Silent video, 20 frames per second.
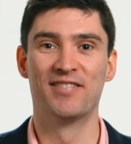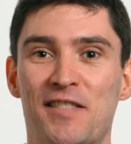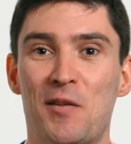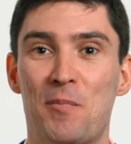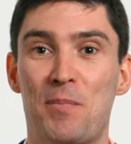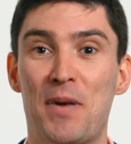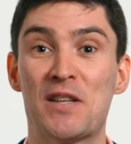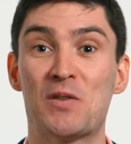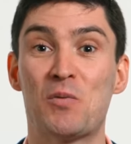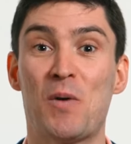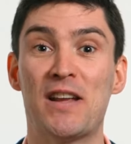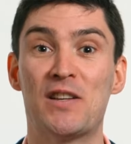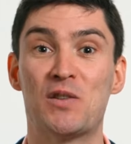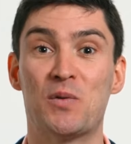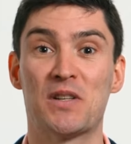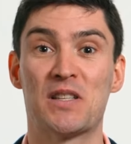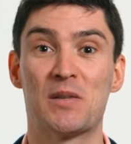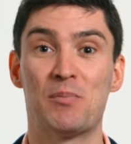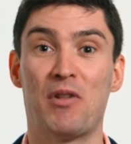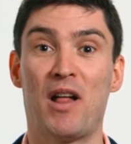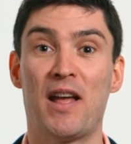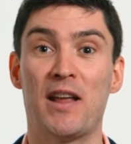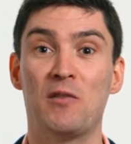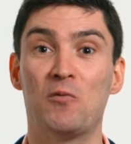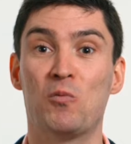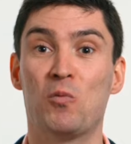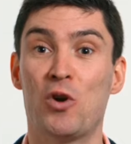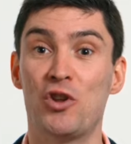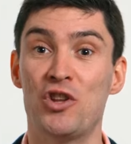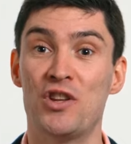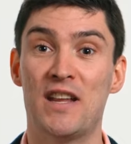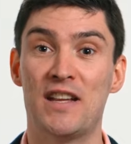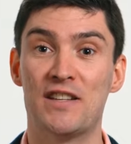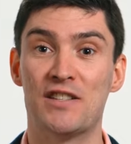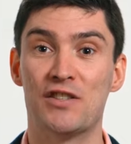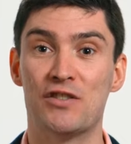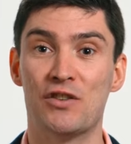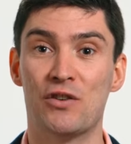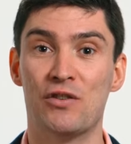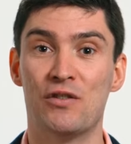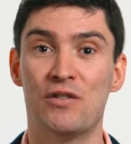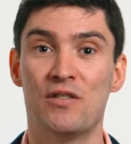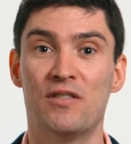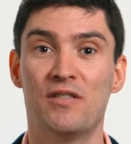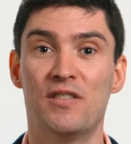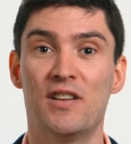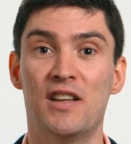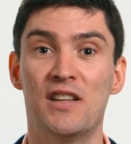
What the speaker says: The best way to explain what you need to do